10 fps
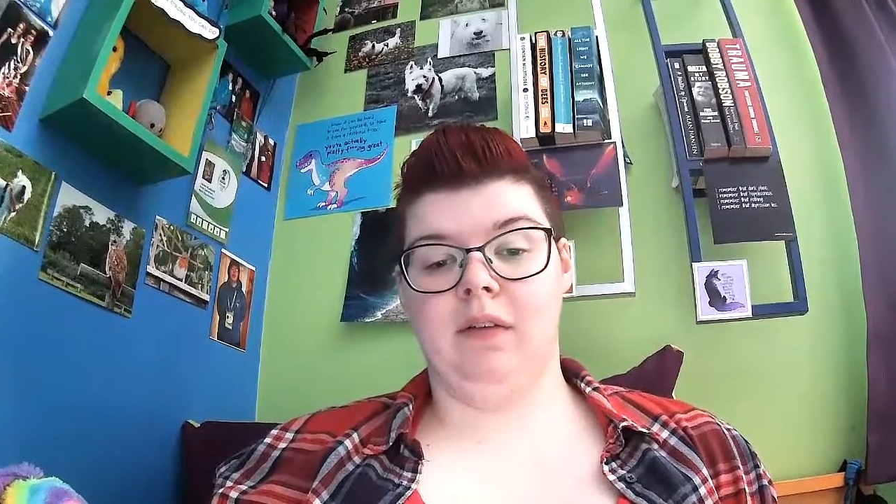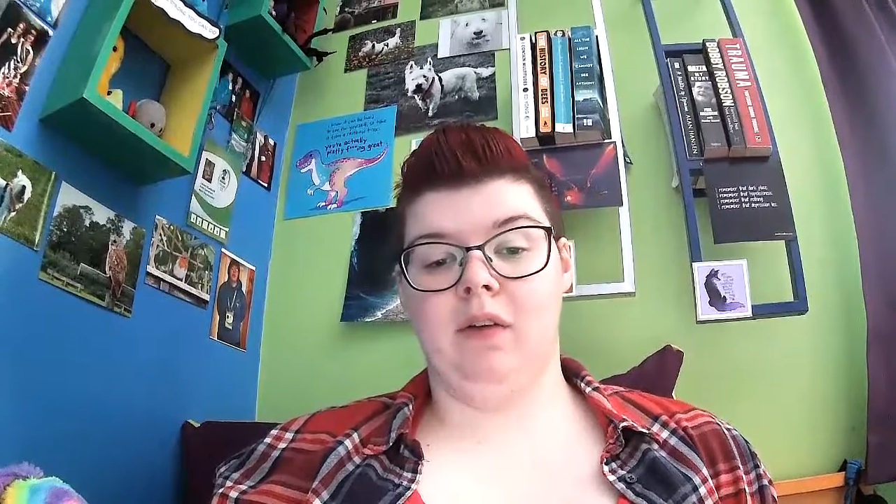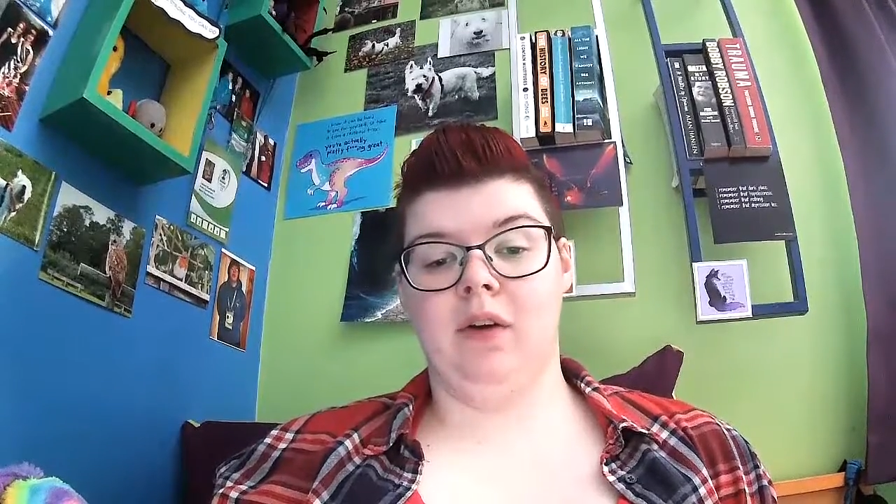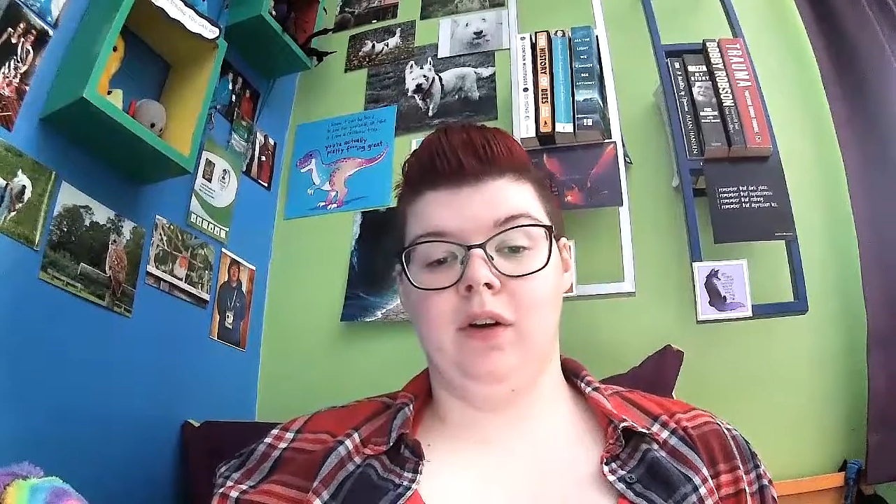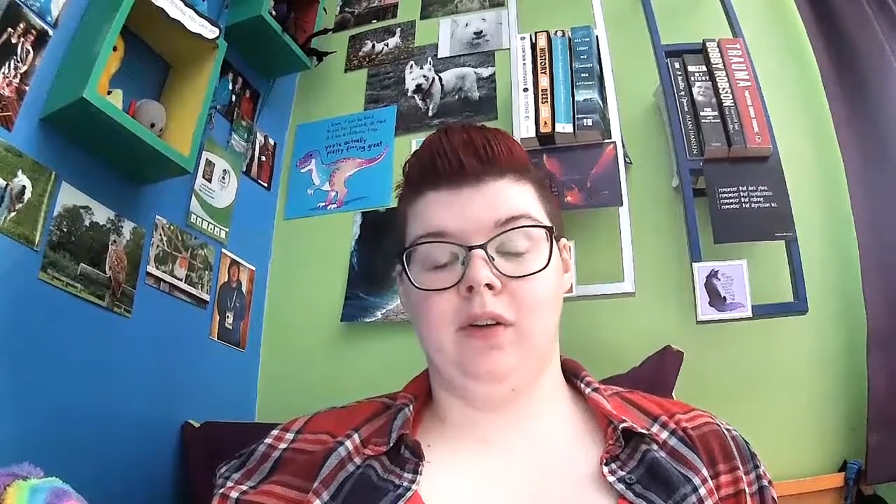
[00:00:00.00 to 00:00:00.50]
I'm
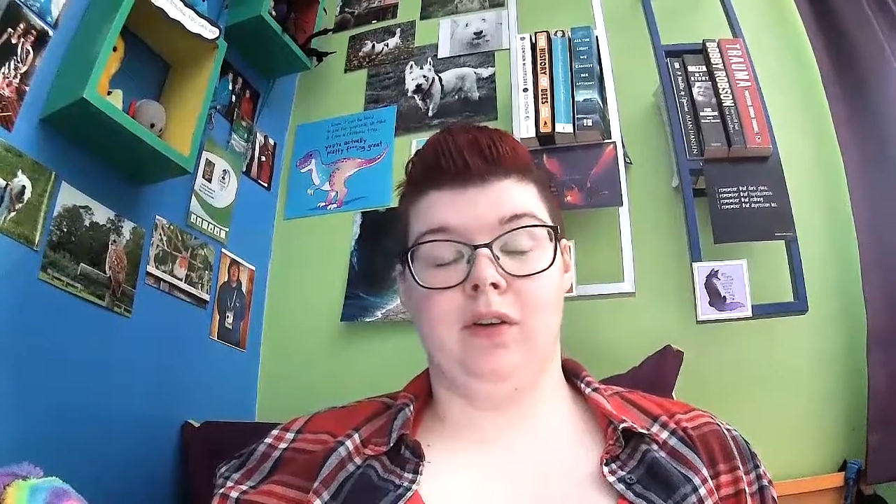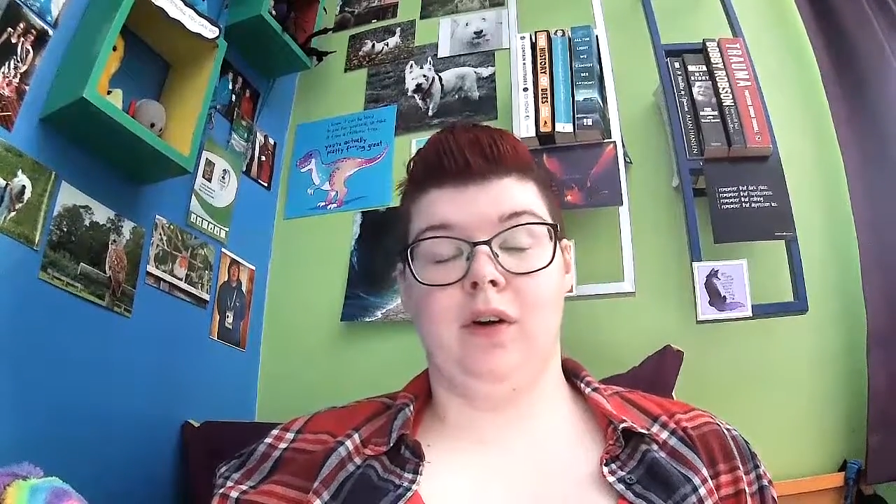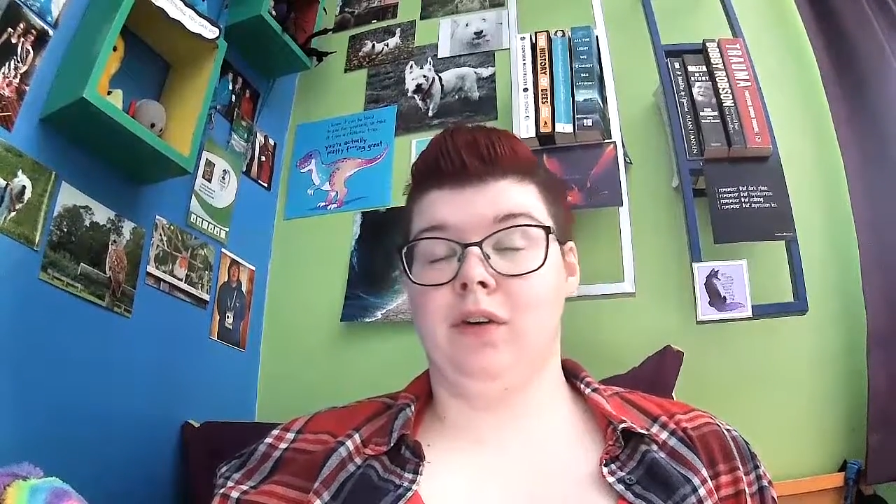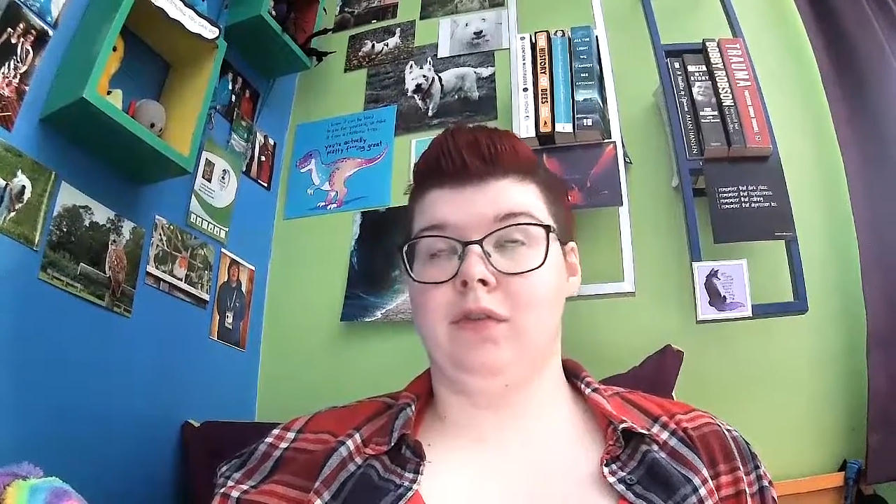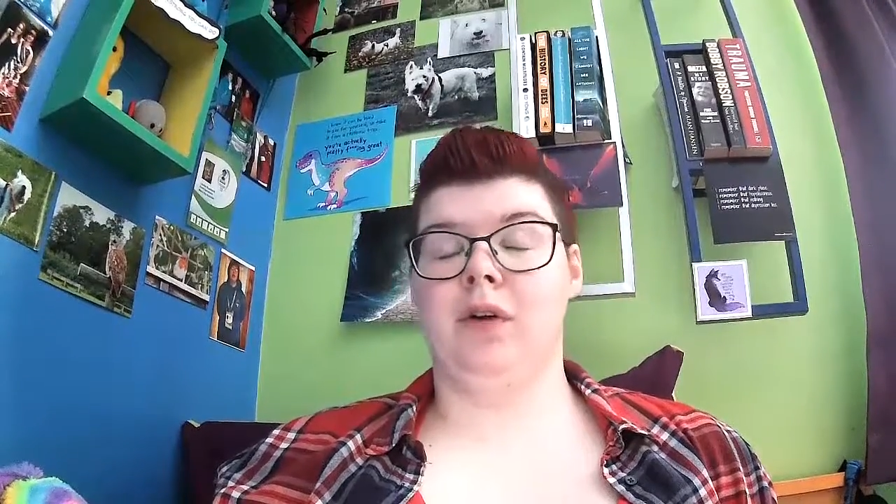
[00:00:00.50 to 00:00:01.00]
going to
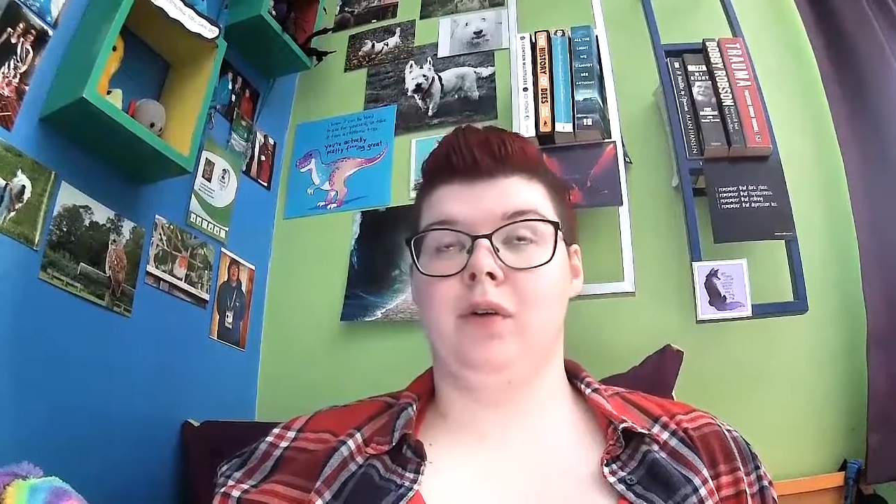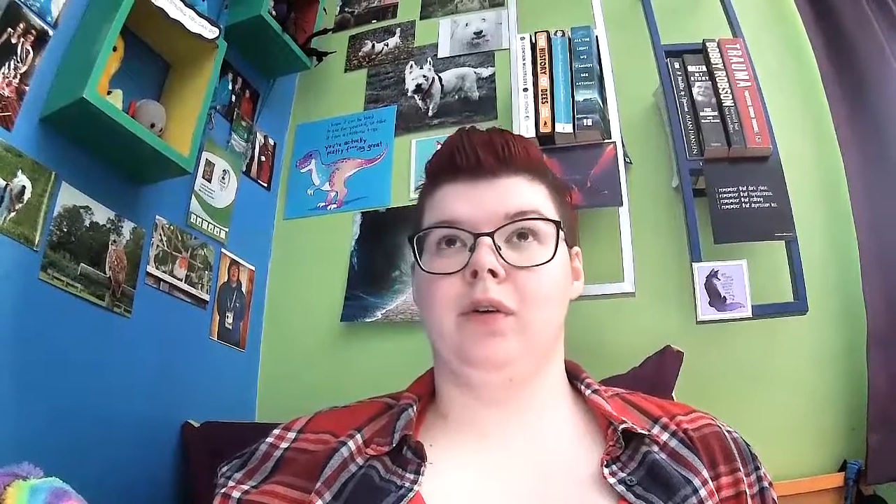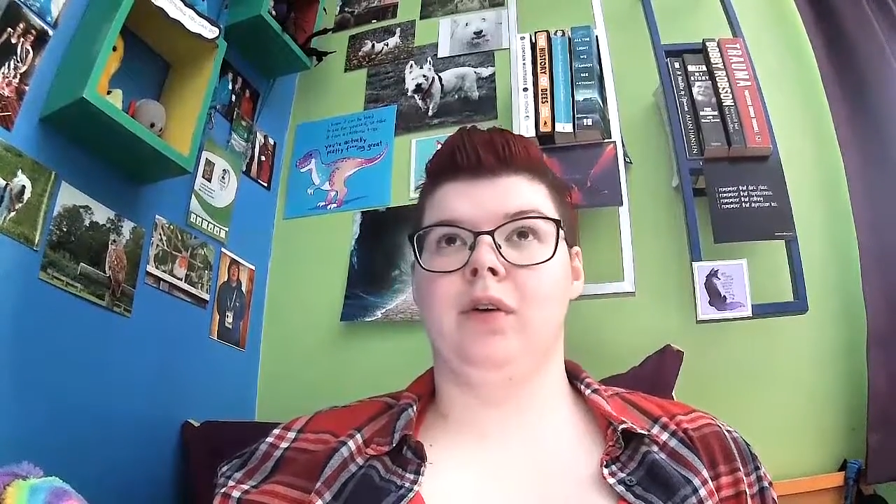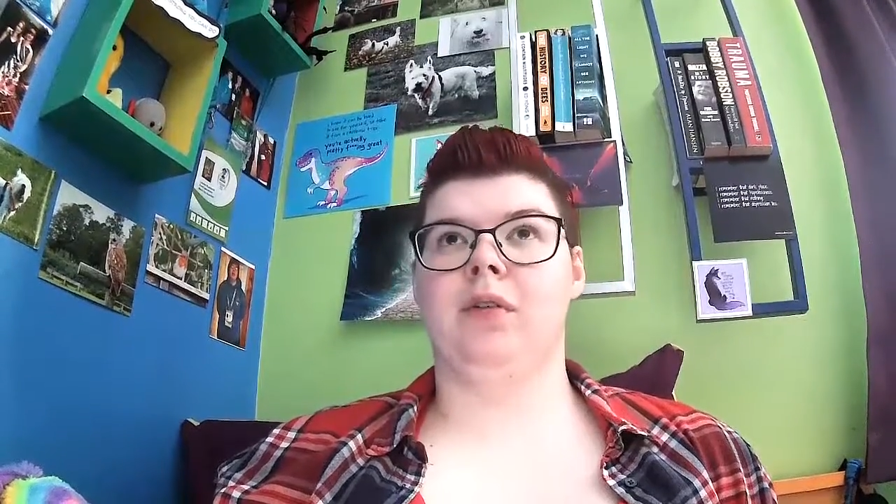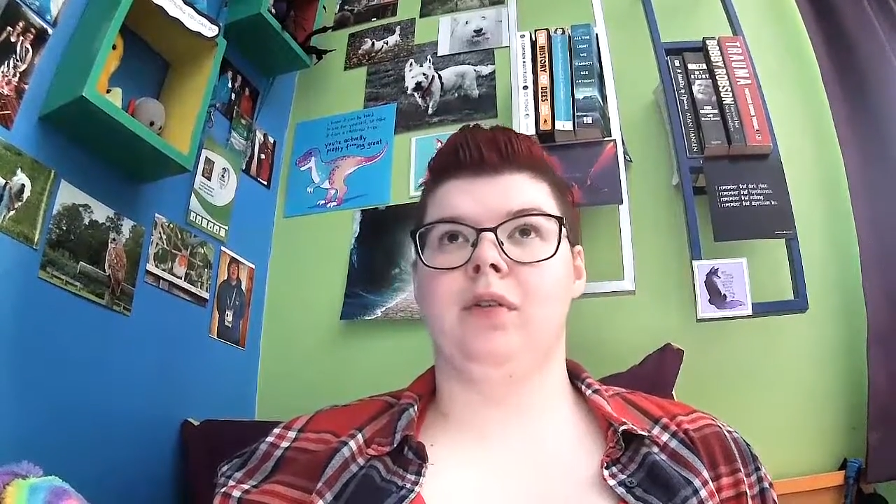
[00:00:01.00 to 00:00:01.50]
order food